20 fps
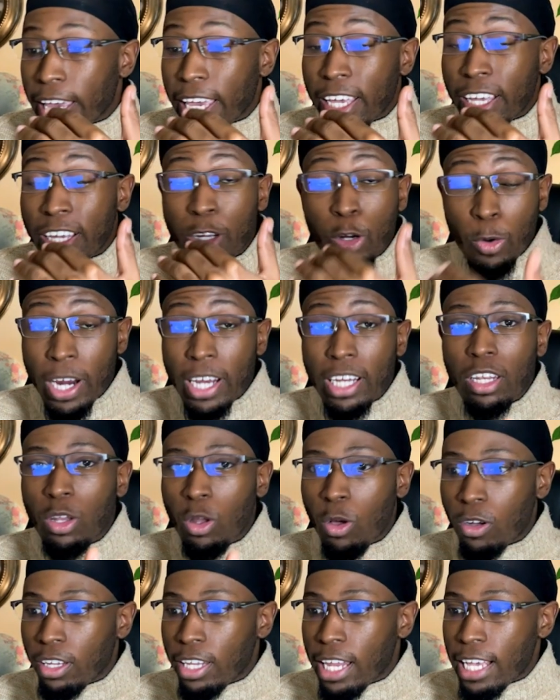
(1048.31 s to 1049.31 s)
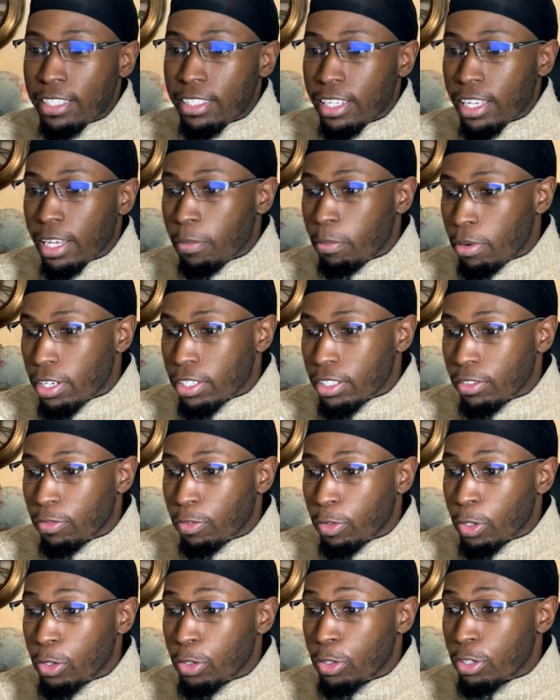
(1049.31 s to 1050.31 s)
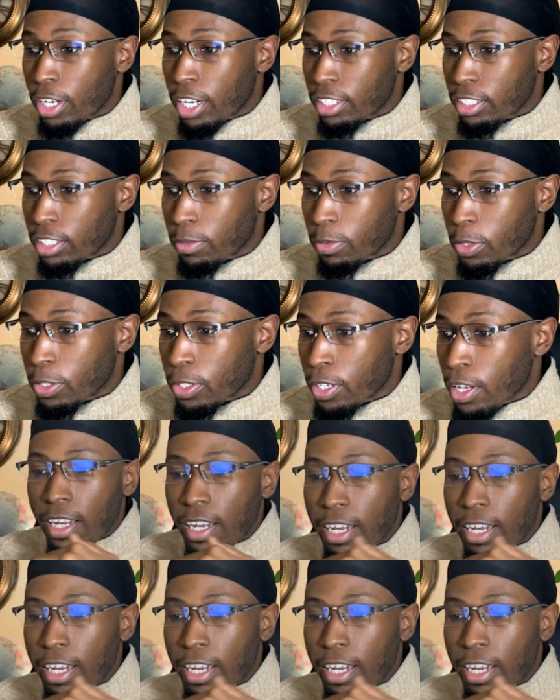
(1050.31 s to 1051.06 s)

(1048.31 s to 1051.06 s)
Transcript: great long-lasting impression for your new customers.